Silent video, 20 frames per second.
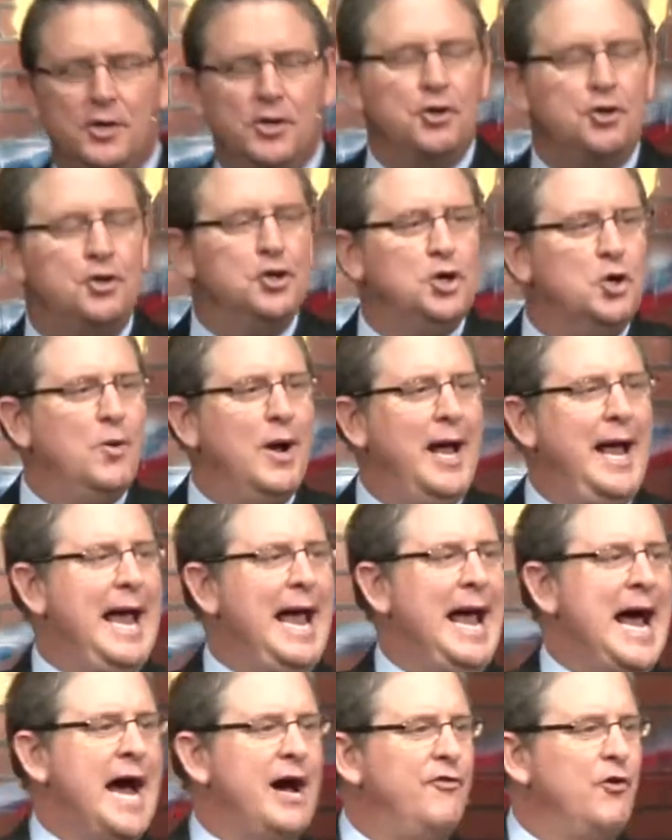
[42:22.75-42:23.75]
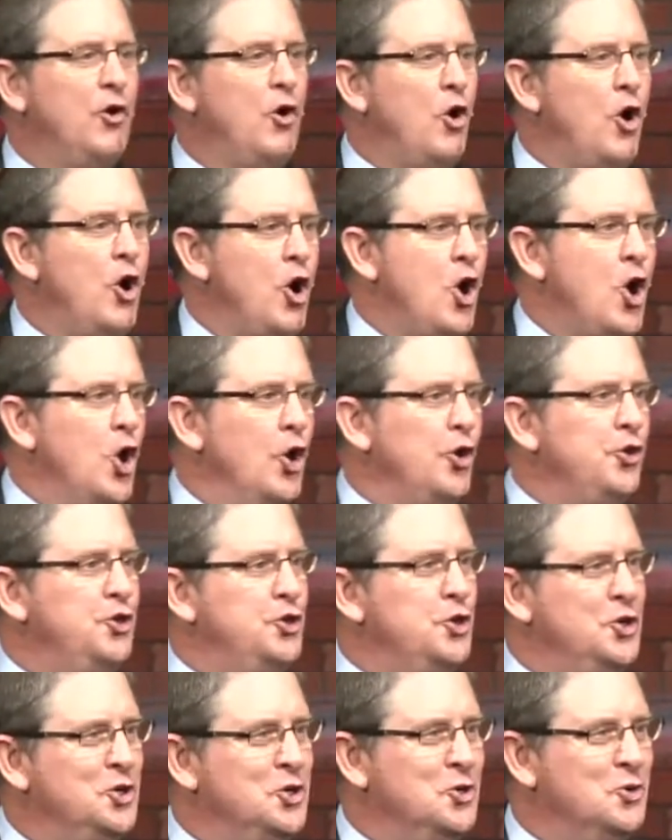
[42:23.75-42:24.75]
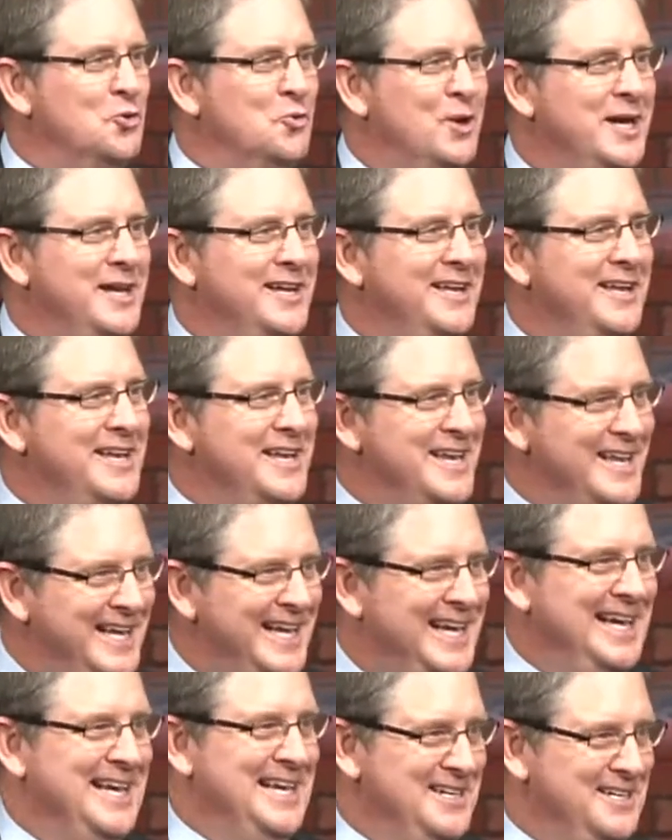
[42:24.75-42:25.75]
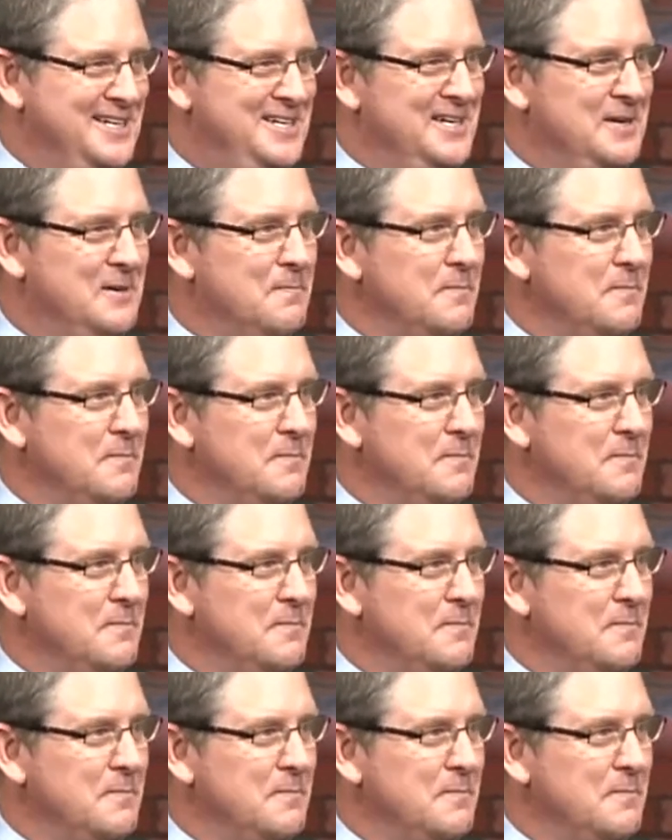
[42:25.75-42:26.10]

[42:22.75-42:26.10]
you have all you need.